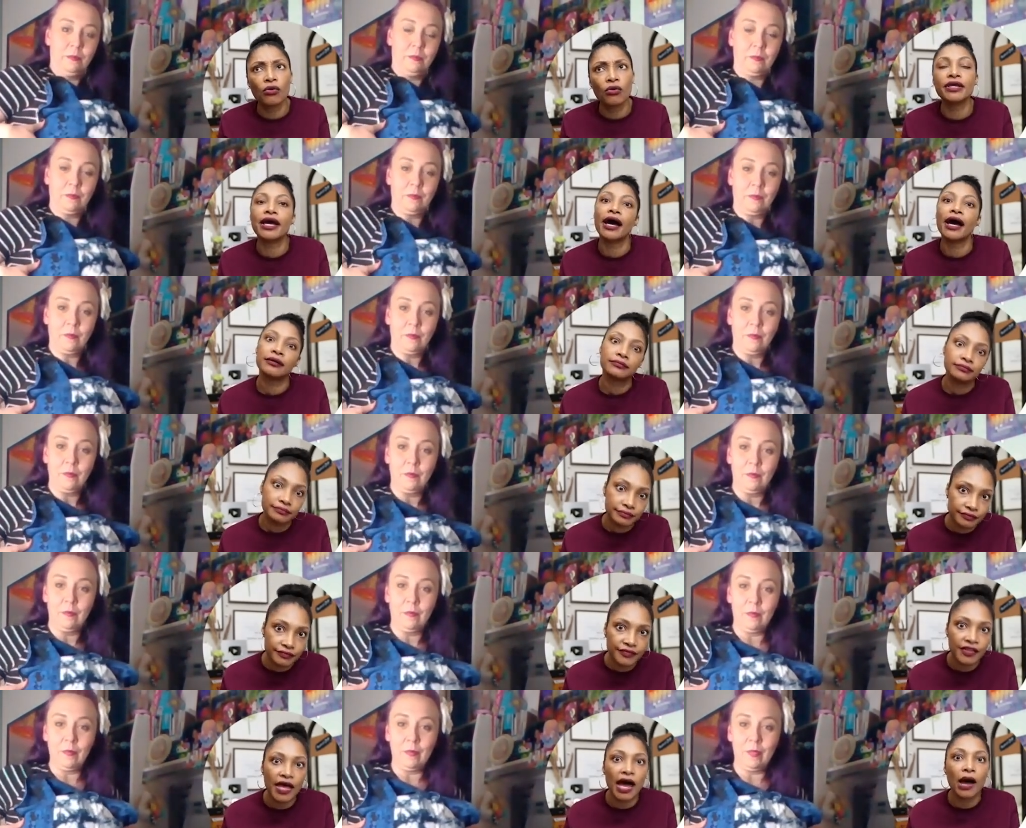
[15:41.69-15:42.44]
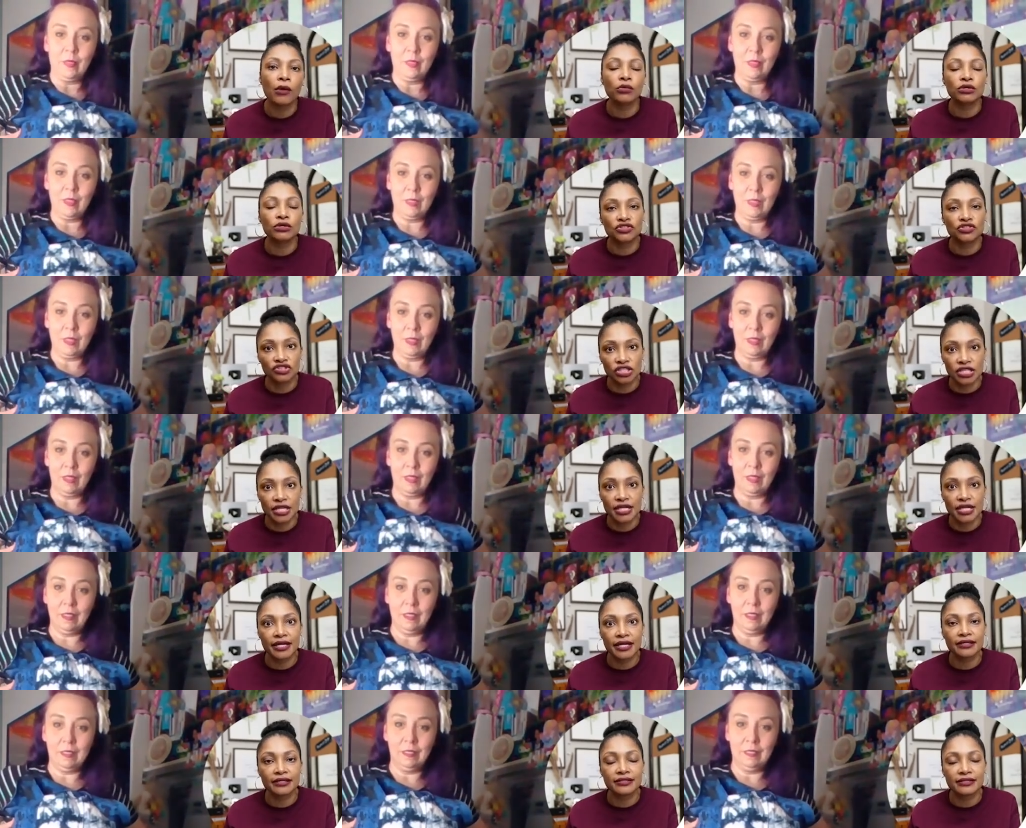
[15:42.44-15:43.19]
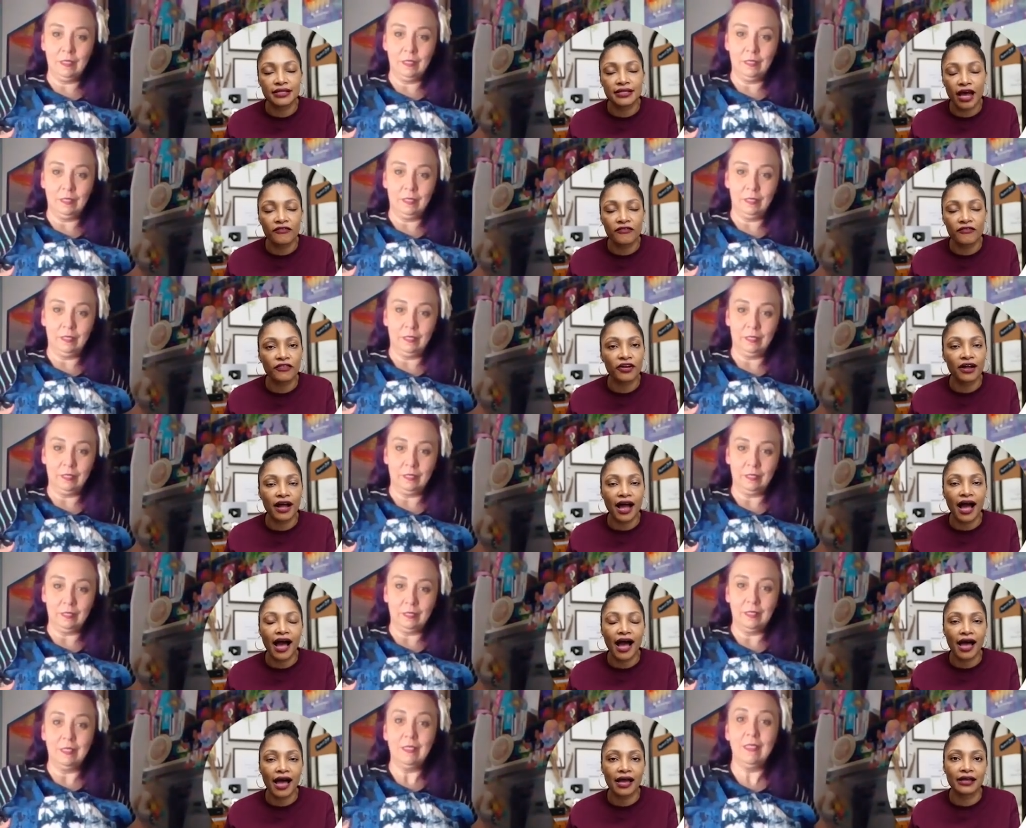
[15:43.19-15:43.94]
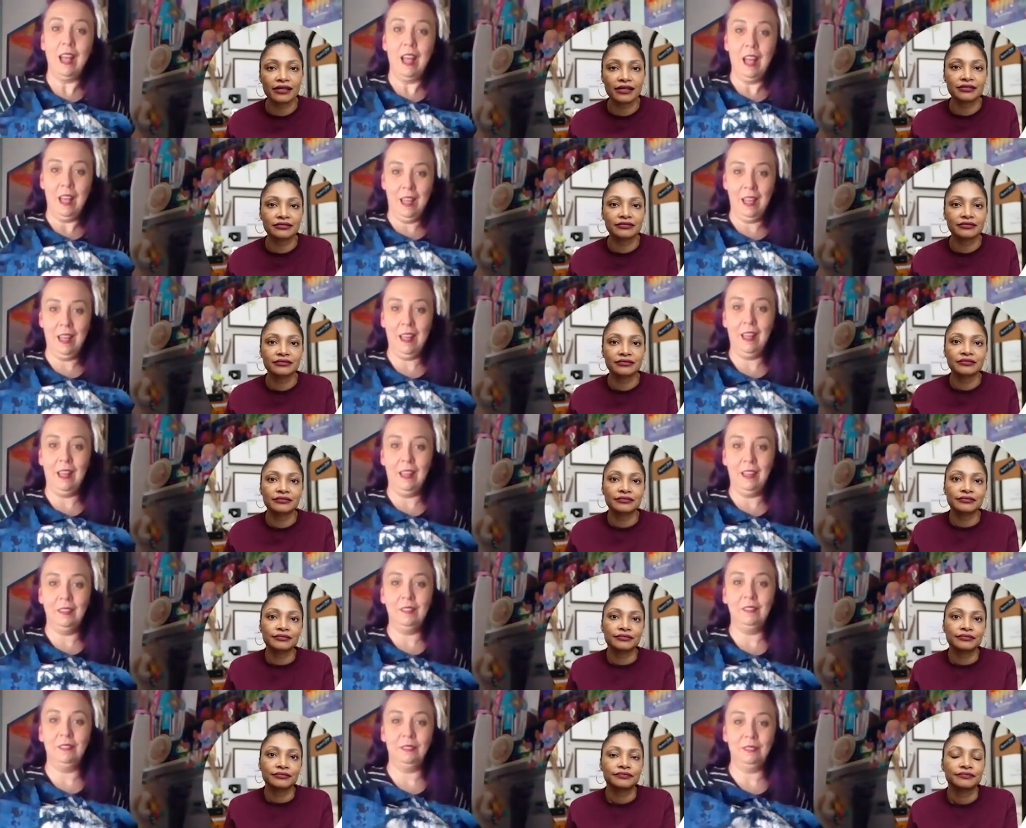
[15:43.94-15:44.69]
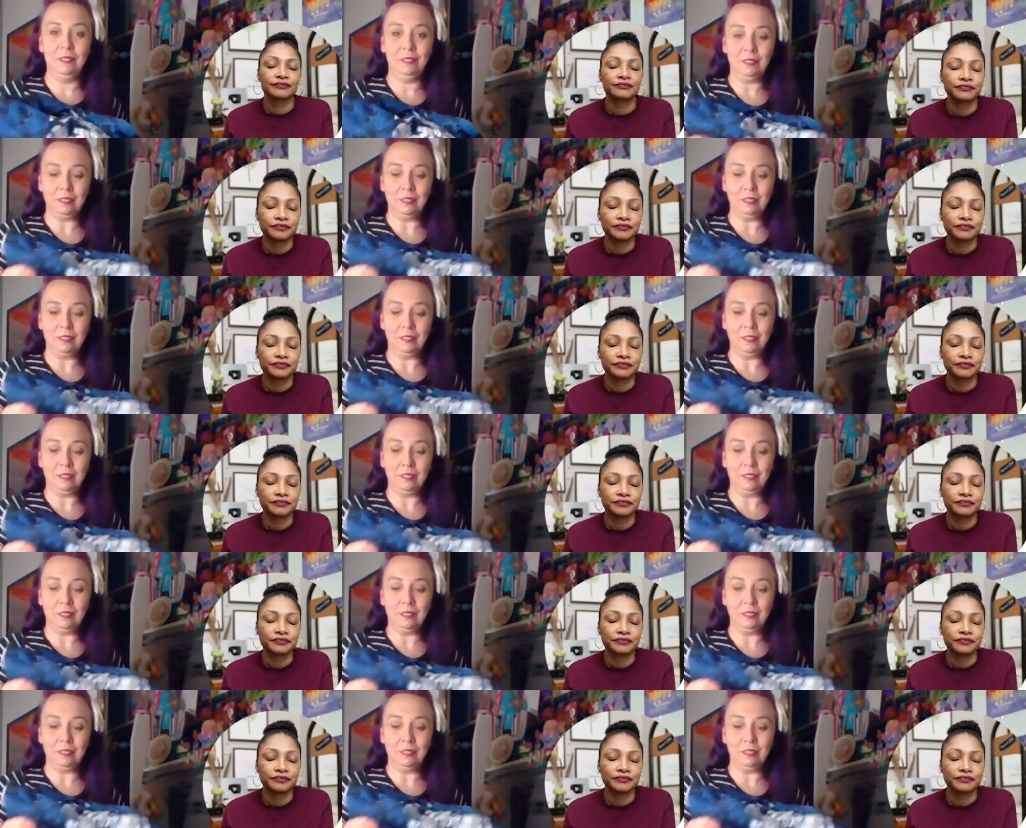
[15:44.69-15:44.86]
Speaker 1: yeah, that was jeans. I forgot. Uh huh.